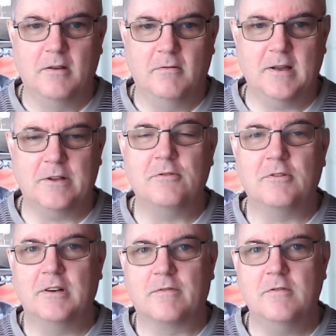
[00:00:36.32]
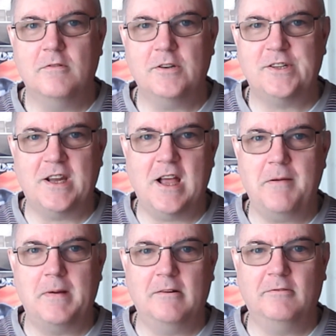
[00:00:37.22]
We are talking, of course,
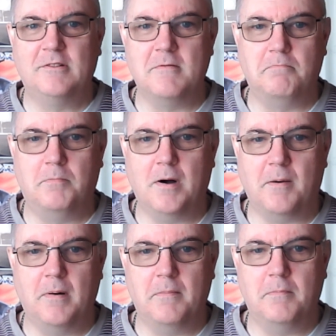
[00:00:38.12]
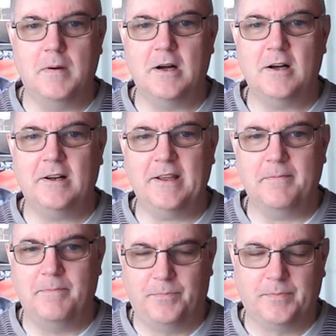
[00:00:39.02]
about Bob Marley.
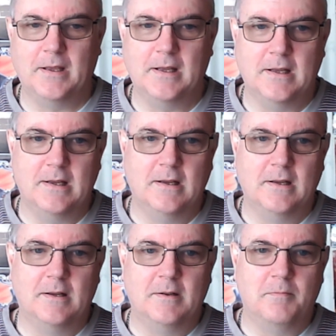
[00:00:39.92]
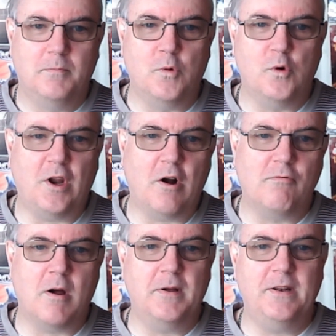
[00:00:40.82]
Born
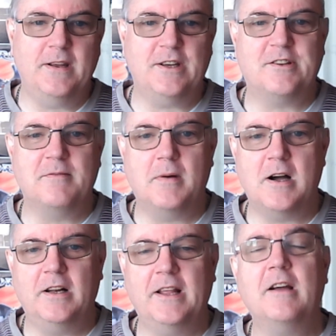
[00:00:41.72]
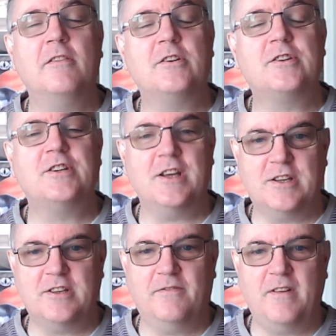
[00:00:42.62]
Robert Nestor Marley on the
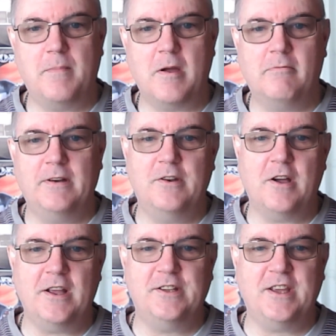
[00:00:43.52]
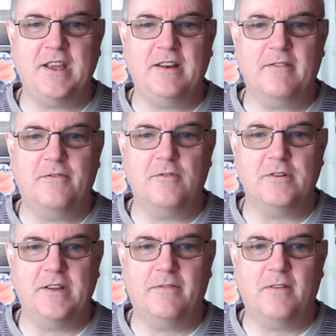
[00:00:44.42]
6th of February
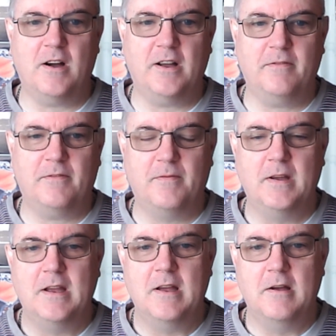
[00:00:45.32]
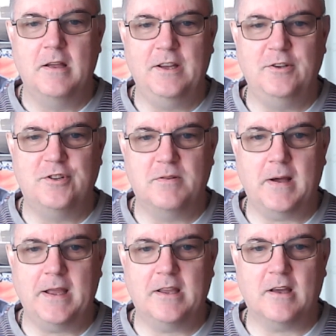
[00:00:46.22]
1945 in
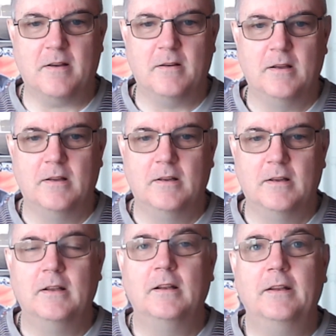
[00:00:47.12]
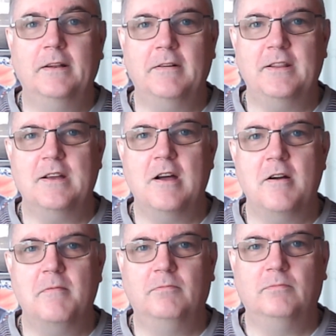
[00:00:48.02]
Jamaica now, the,
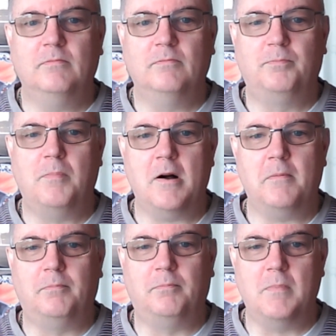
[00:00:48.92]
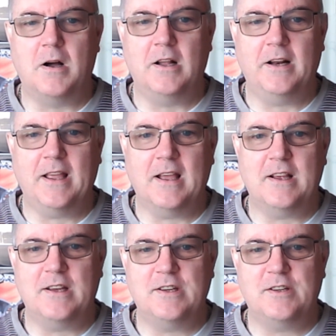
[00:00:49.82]
um, Bob Marley
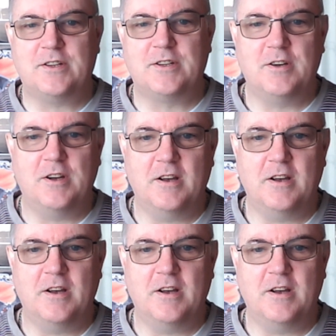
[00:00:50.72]
is